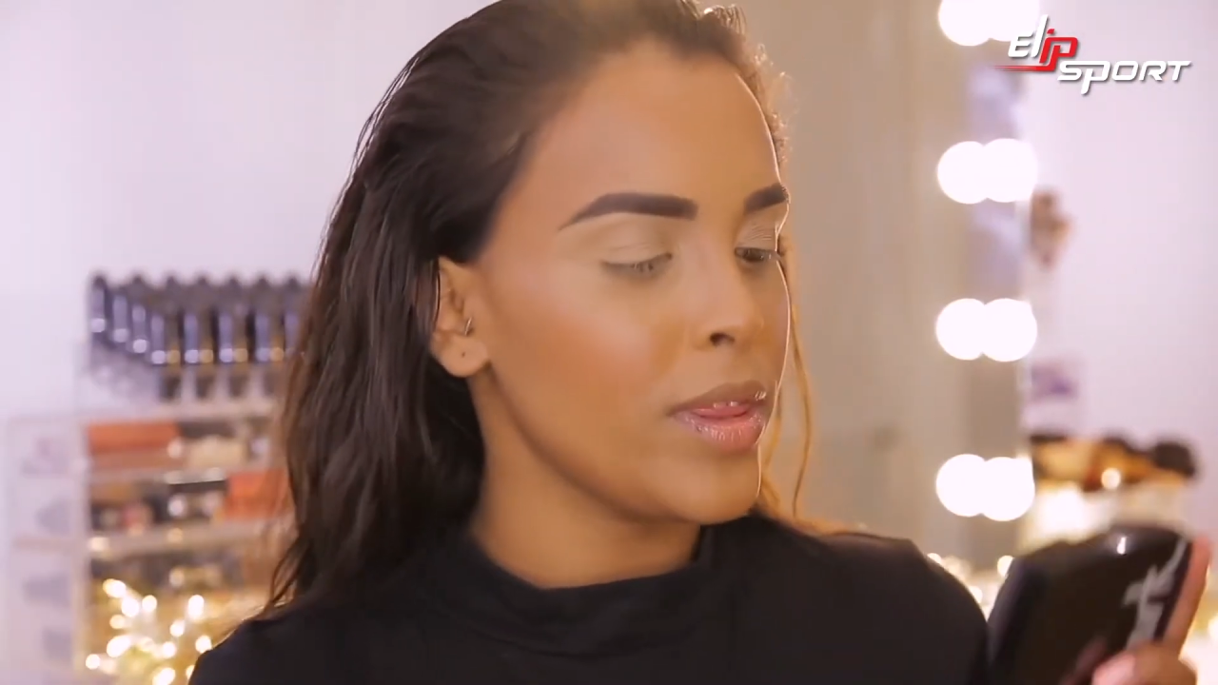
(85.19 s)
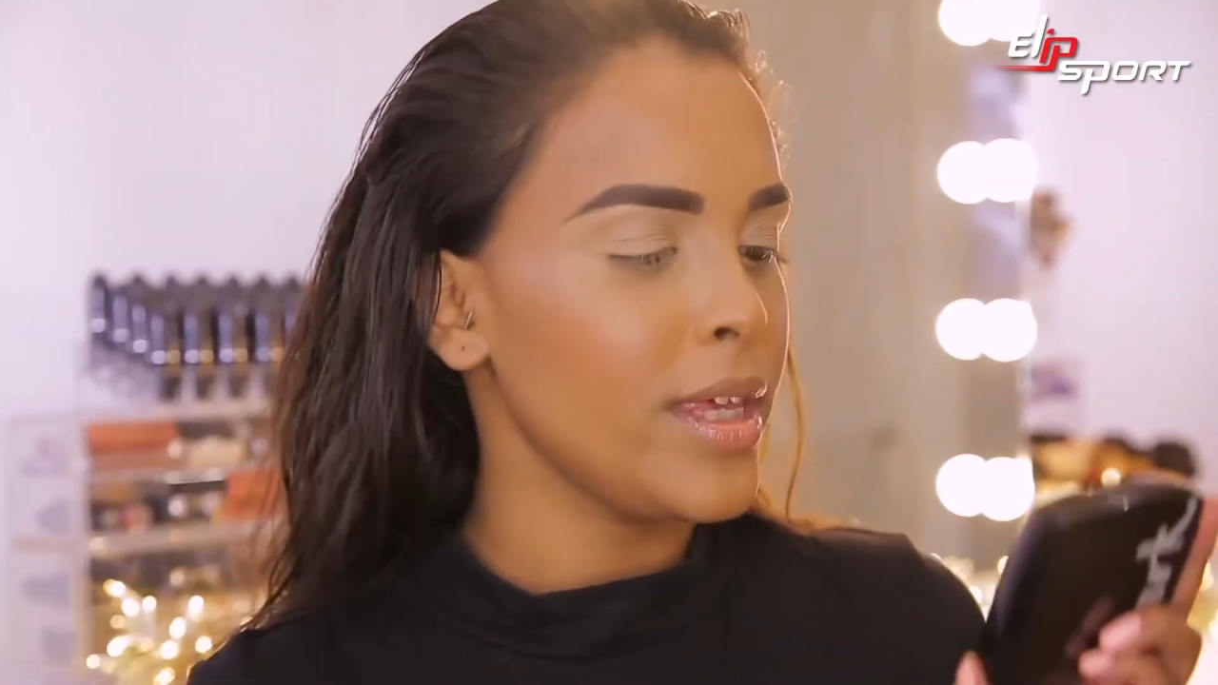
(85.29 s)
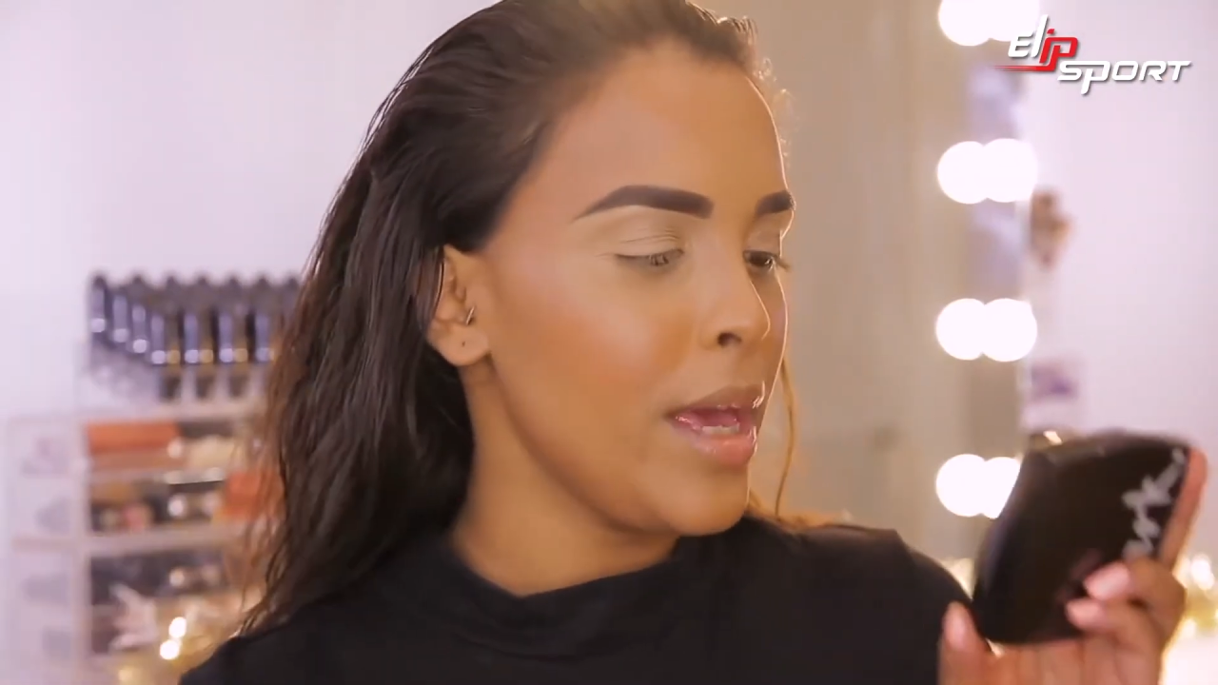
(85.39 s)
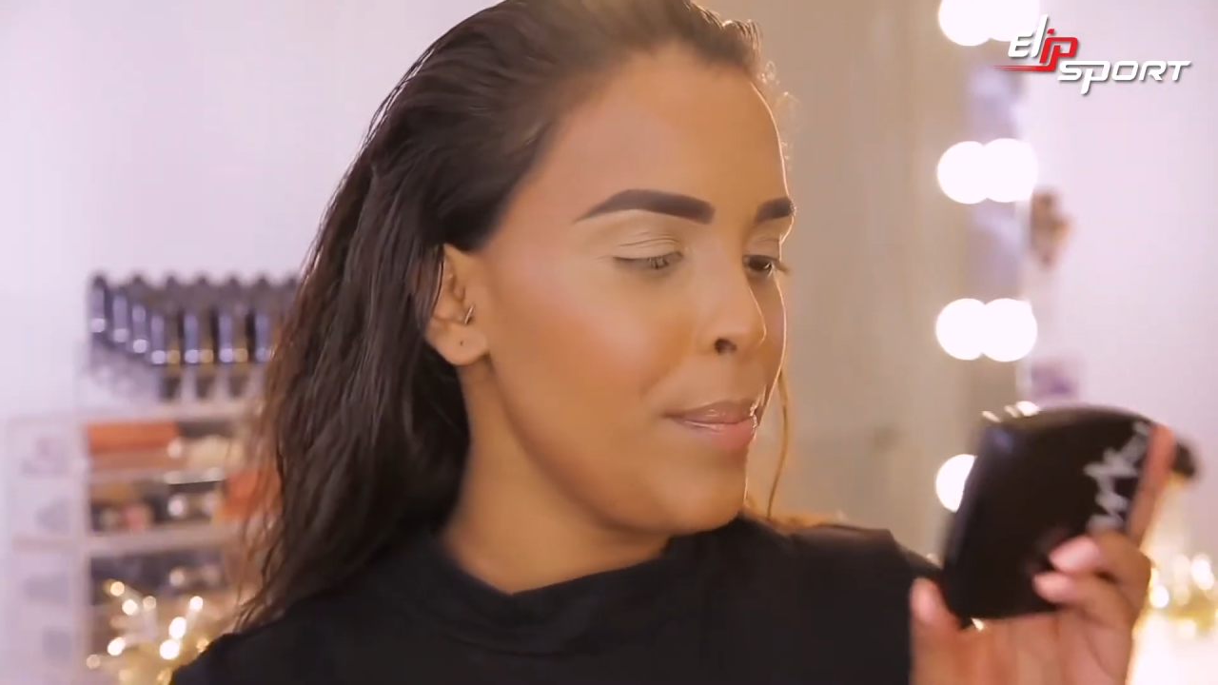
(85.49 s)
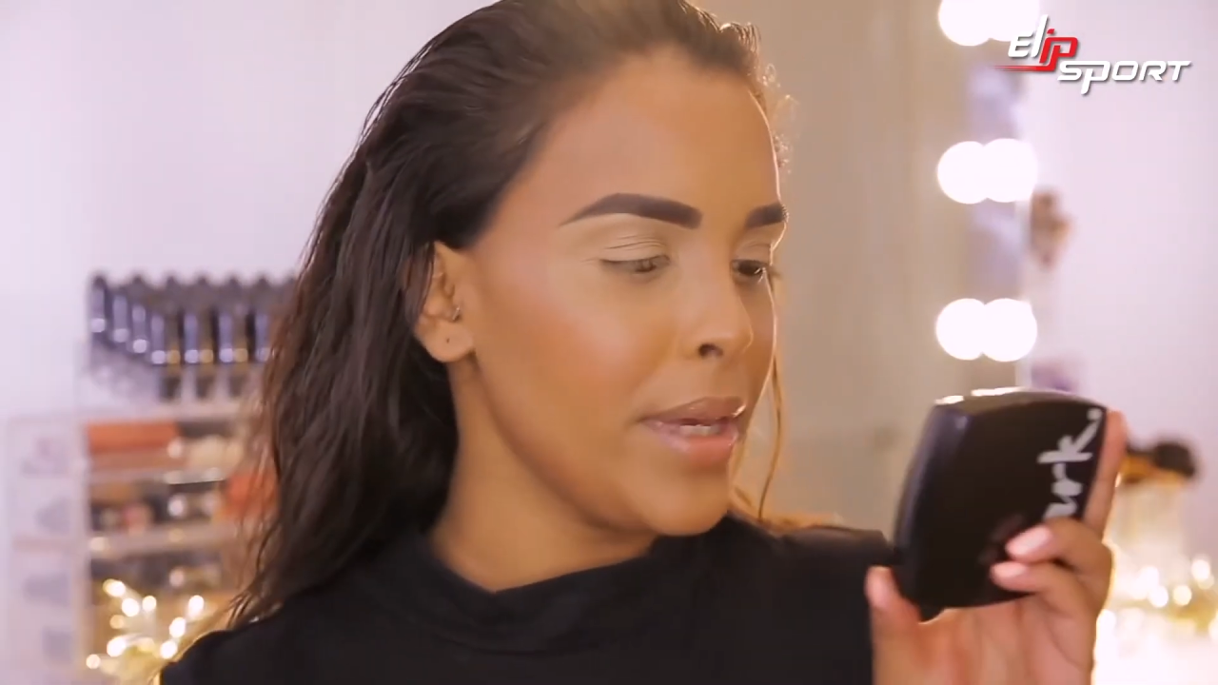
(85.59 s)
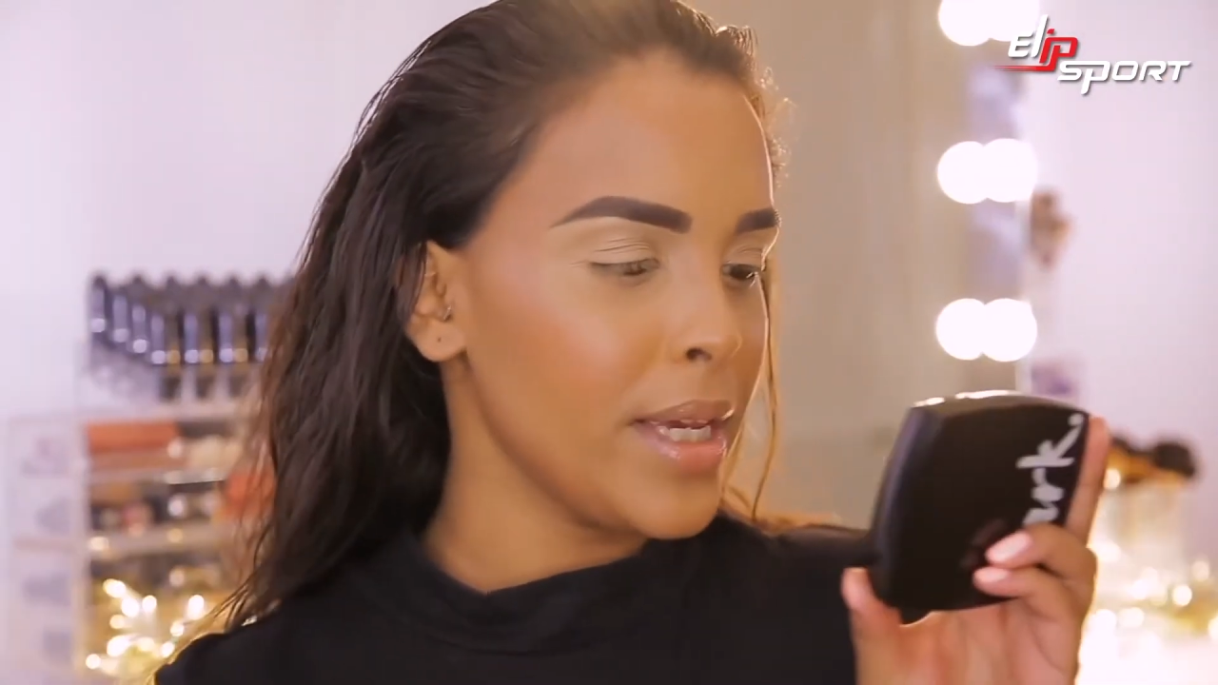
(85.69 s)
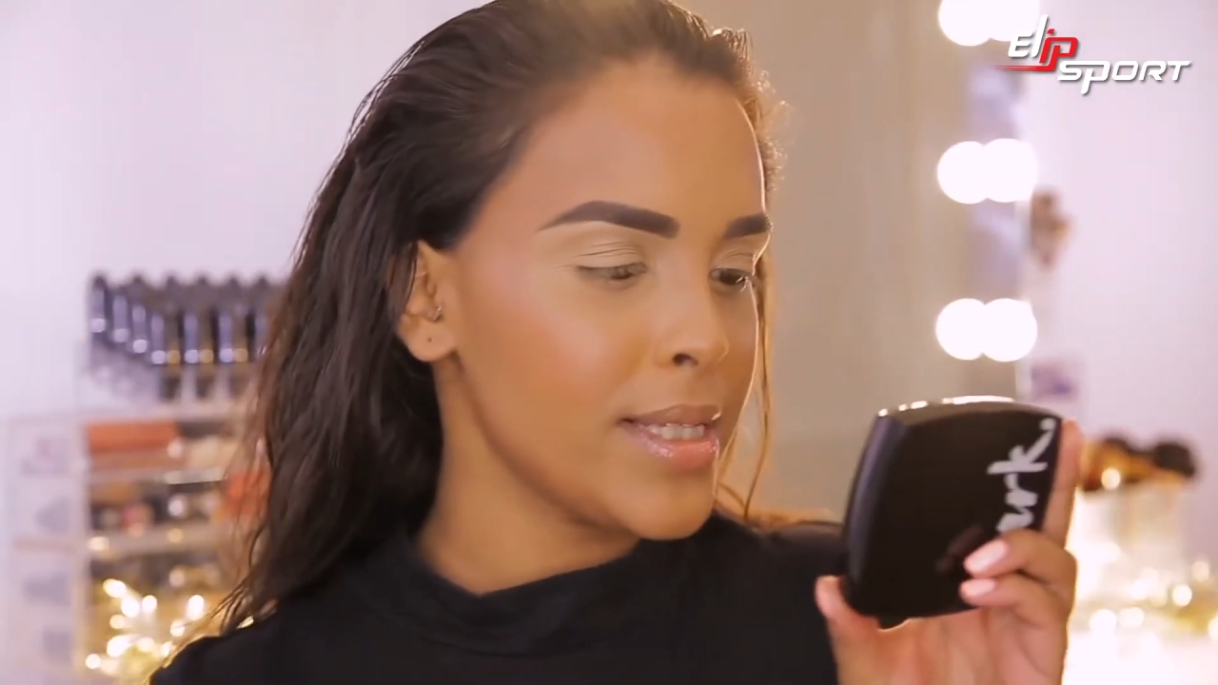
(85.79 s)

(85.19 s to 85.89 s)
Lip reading: with the Epic